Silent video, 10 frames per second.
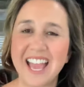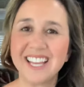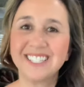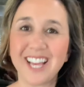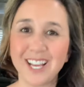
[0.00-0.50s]

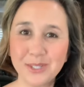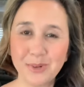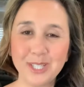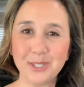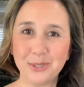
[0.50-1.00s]
It does
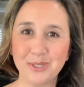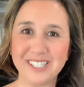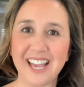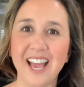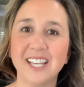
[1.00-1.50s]
run true to
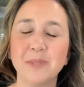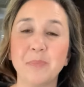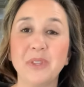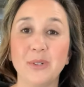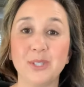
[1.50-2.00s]
size,
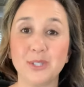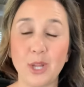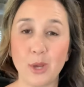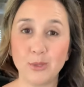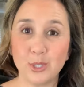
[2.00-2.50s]
but there is
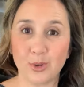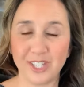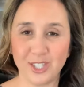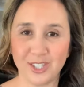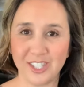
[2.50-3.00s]
no
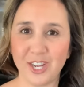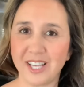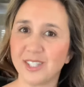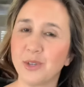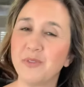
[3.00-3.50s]
stretch in the
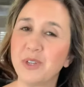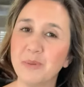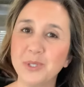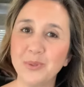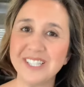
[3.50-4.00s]
chest. So if you're
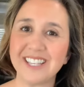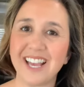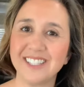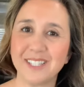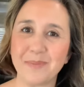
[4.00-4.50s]
in between
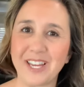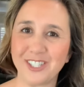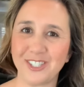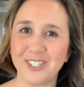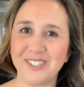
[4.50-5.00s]
sizes, make
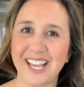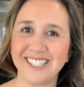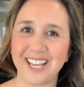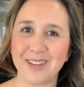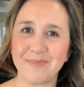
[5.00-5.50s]
sure you
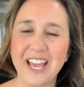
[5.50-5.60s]
size up.